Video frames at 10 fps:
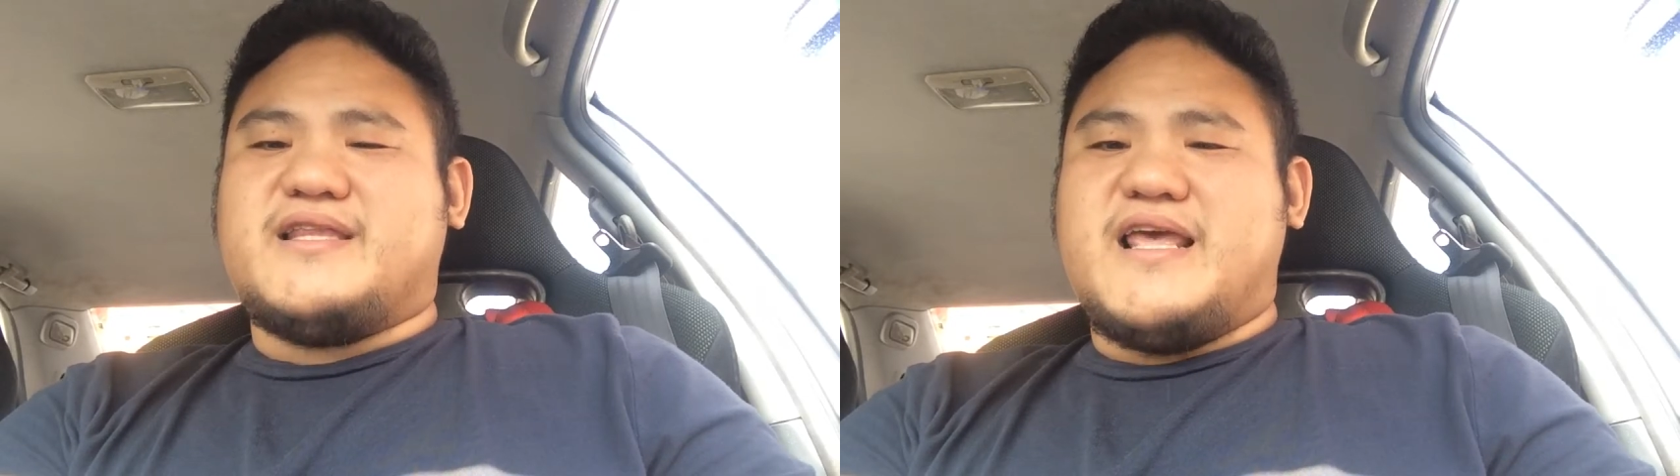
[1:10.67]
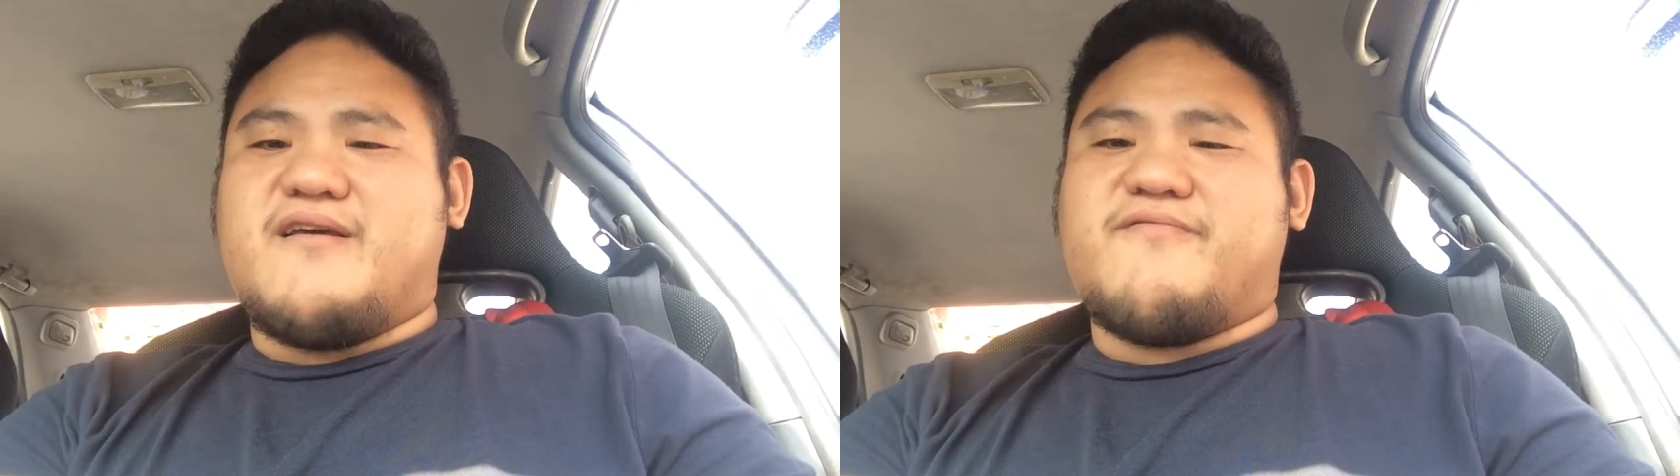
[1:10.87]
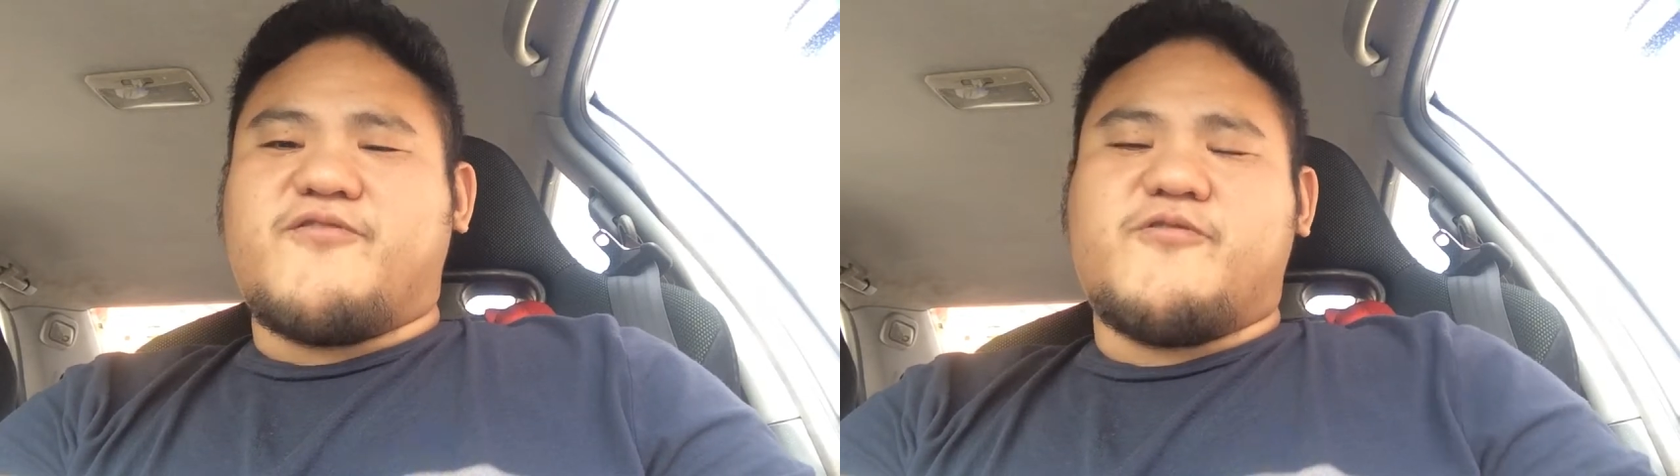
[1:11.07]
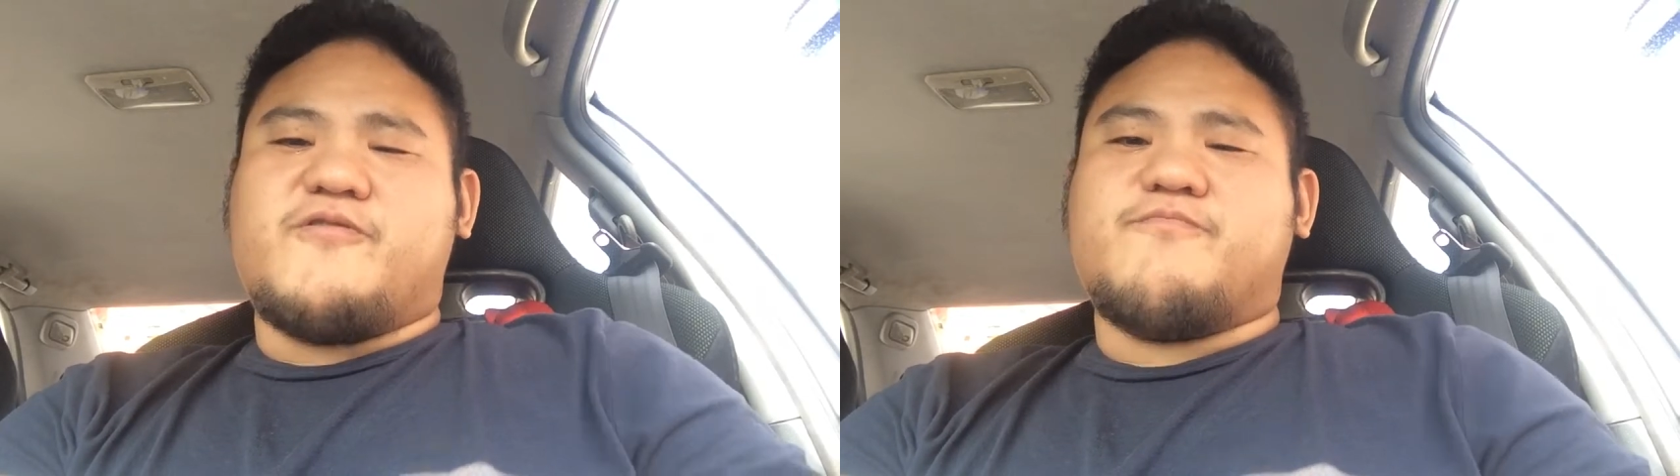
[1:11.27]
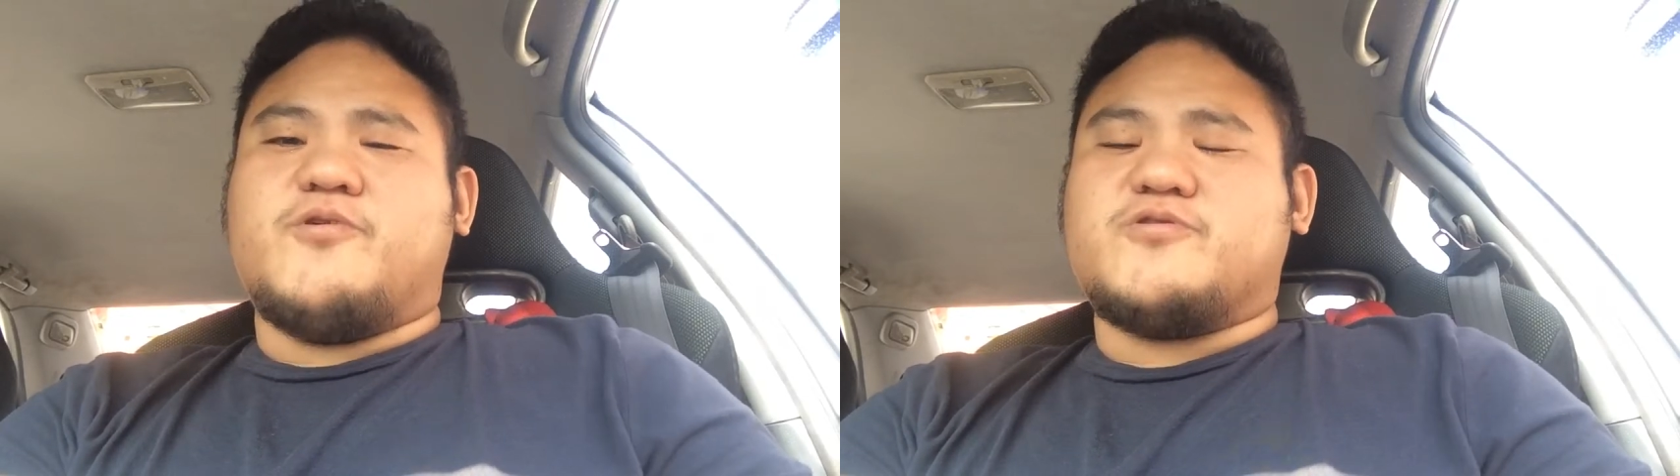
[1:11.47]
thing
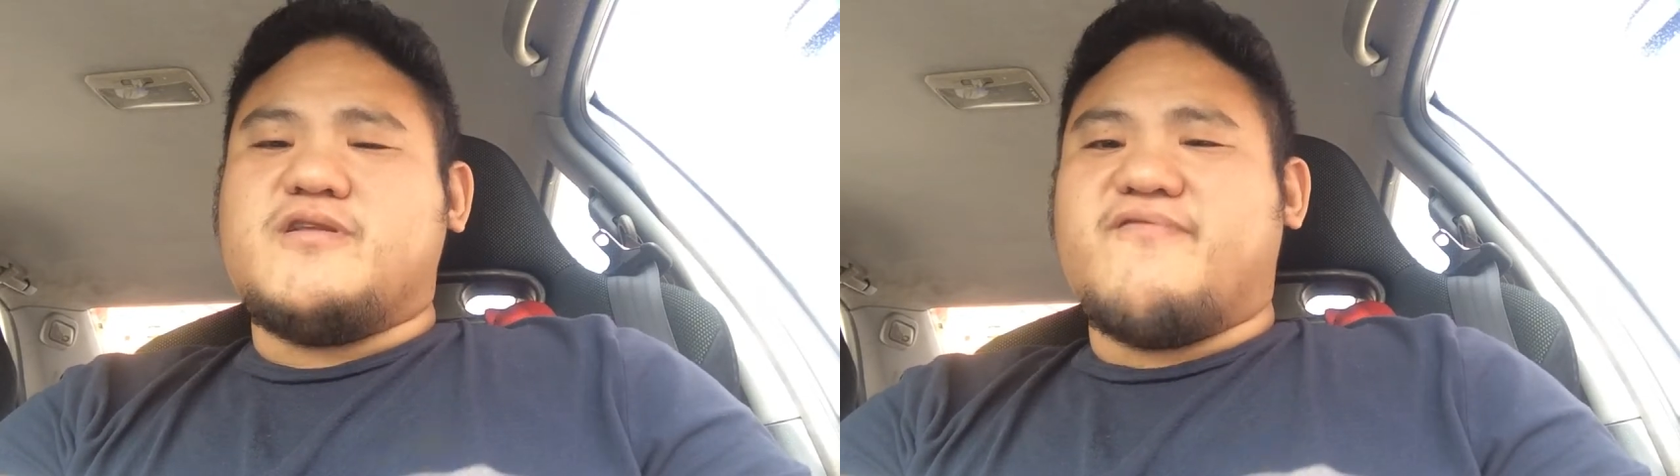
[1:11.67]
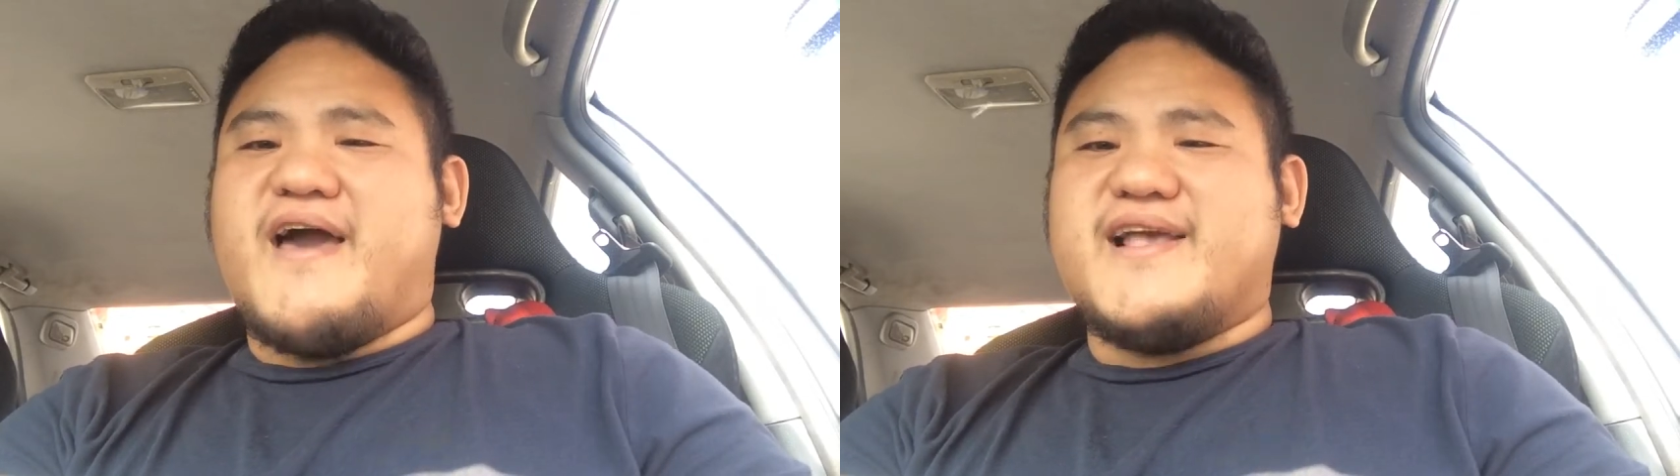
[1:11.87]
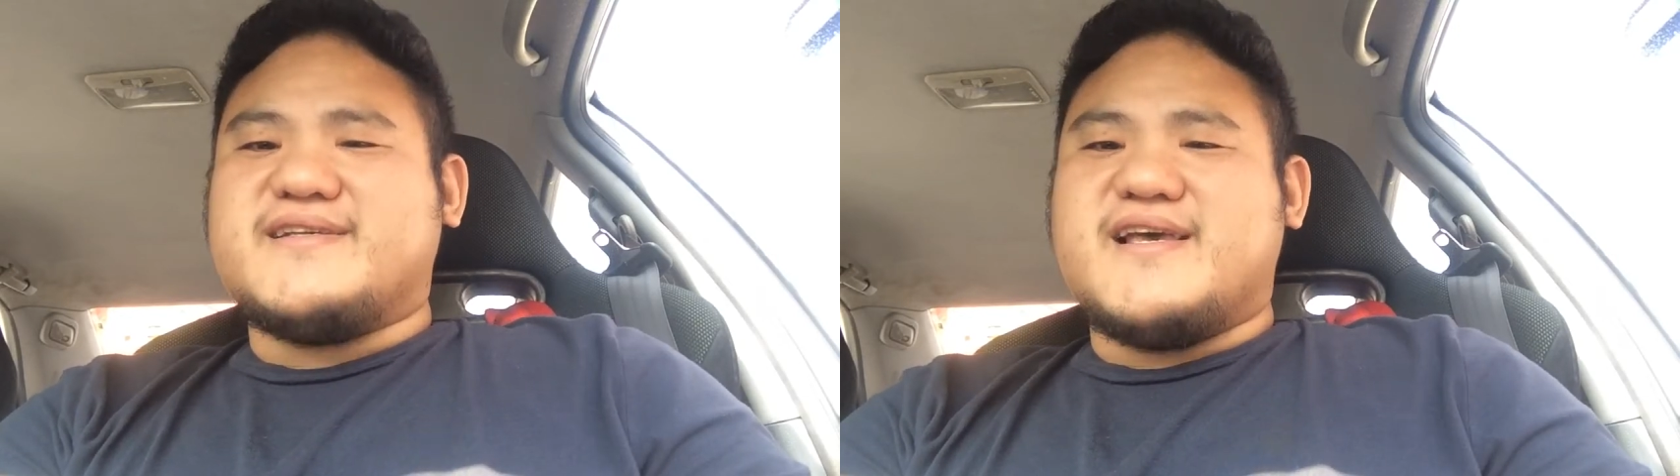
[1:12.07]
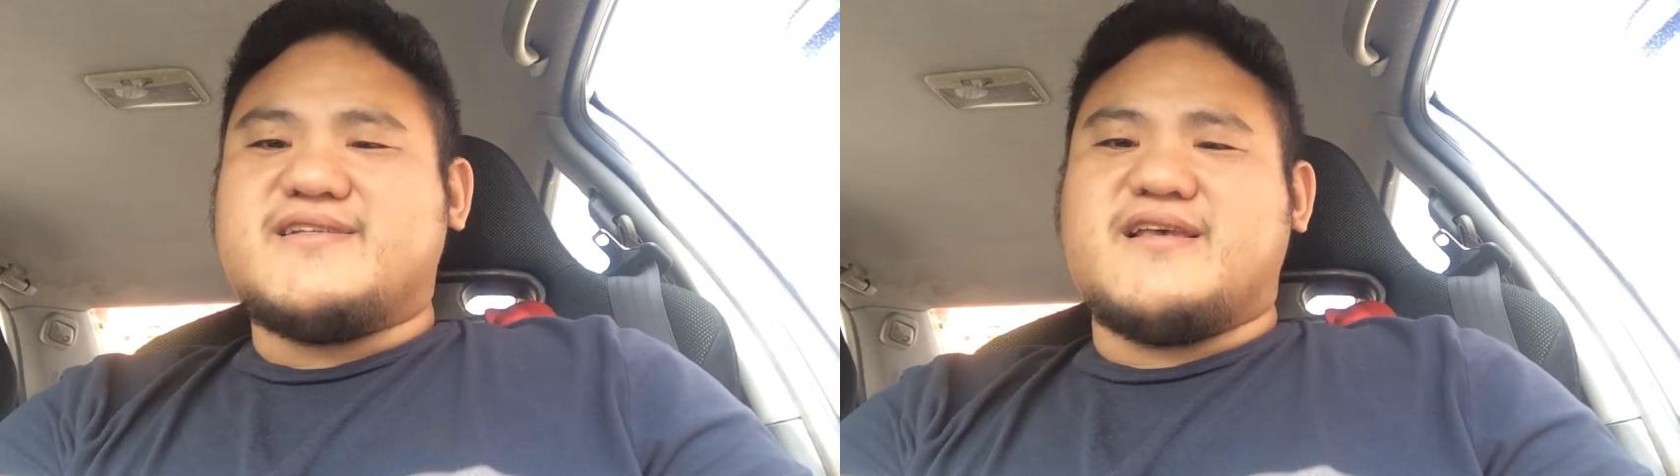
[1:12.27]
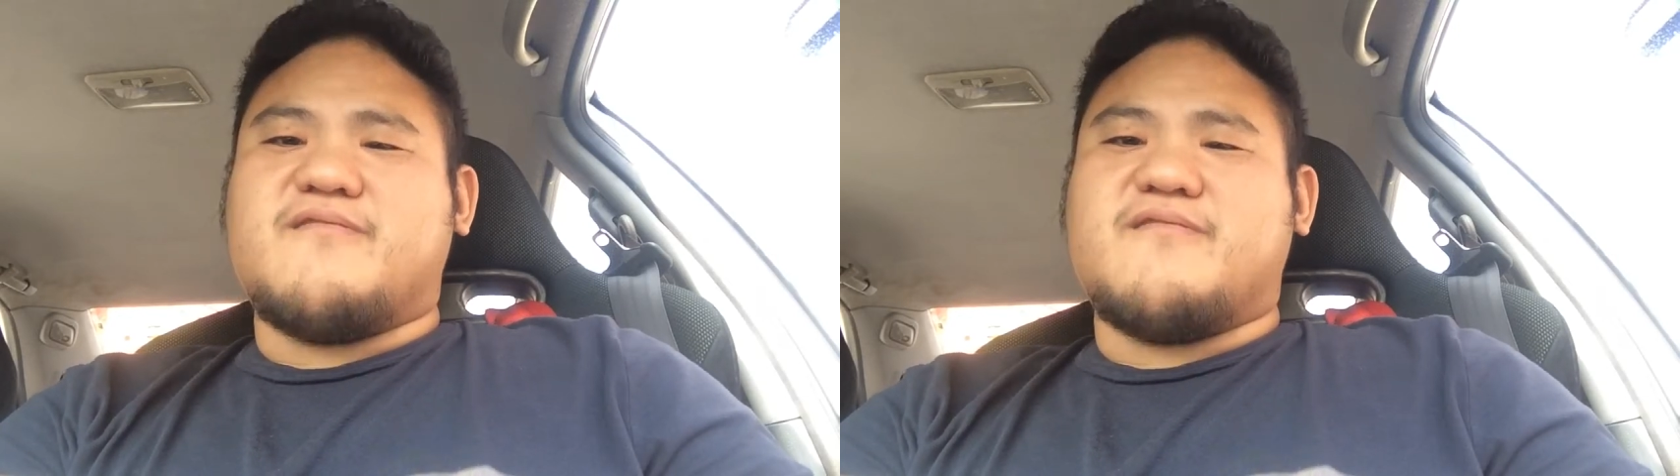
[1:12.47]
for both devices